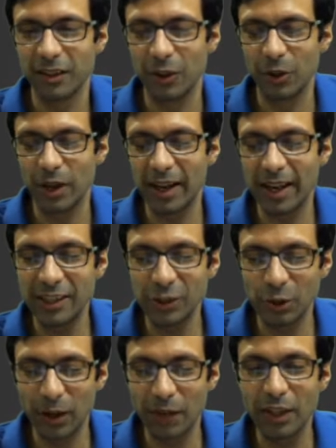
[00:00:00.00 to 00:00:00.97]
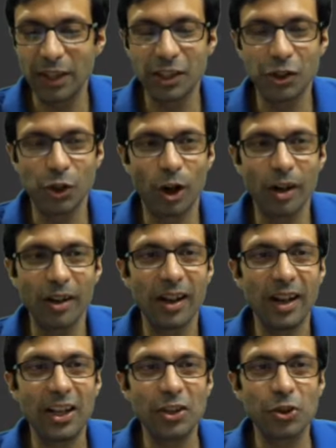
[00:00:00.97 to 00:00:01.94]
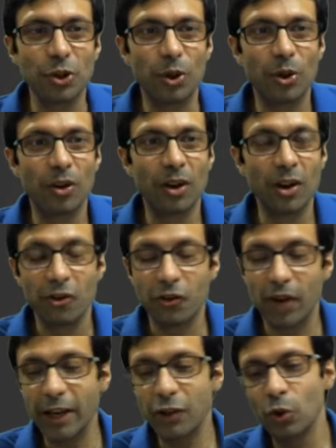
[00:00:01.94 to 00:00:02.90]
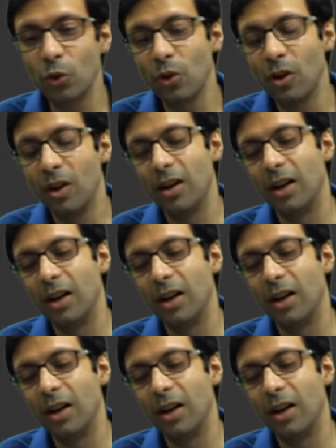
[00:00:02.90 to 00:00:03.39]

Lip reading: Okay guys, so give this a shot. So try to